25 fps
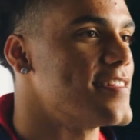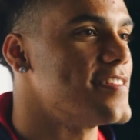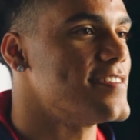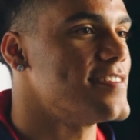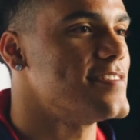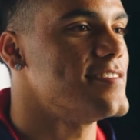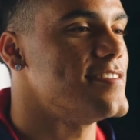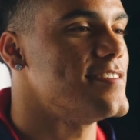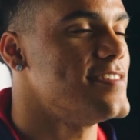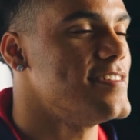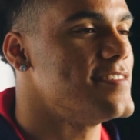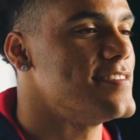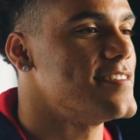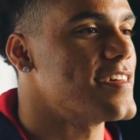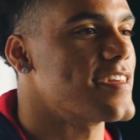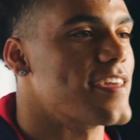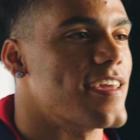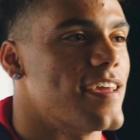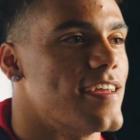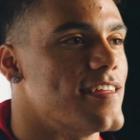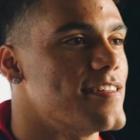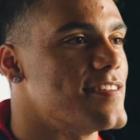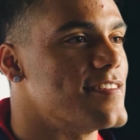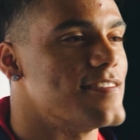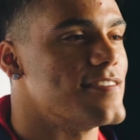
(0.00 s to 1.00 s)
at the seeds. I
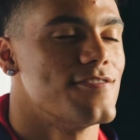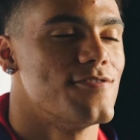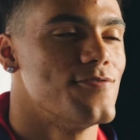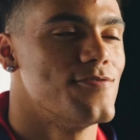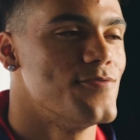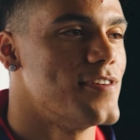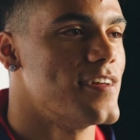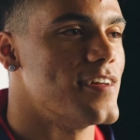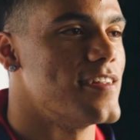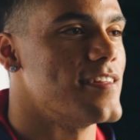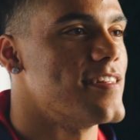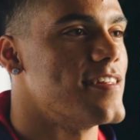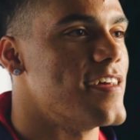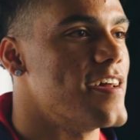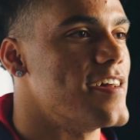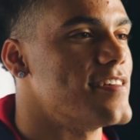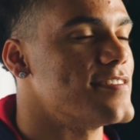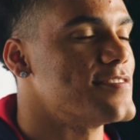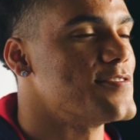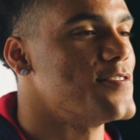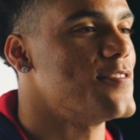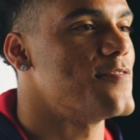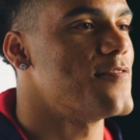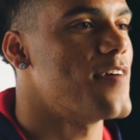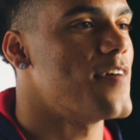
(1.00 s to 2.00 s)
can't do none of that.
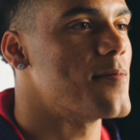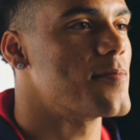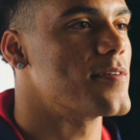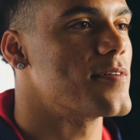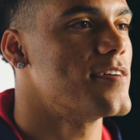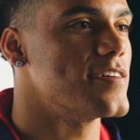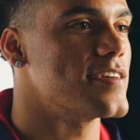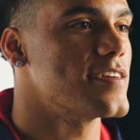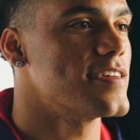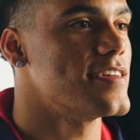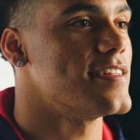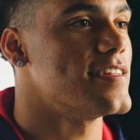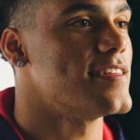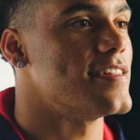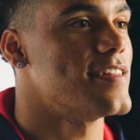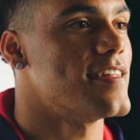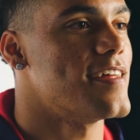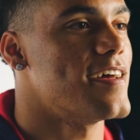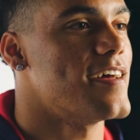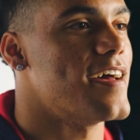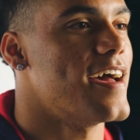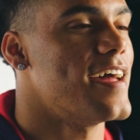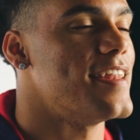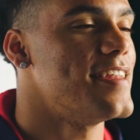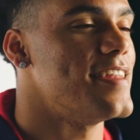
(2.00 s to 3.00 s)
So if I'm cooking and
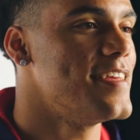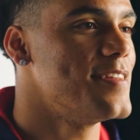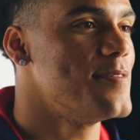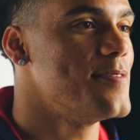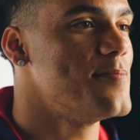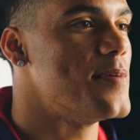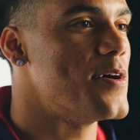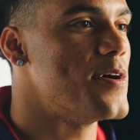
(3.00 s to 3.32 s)
I need a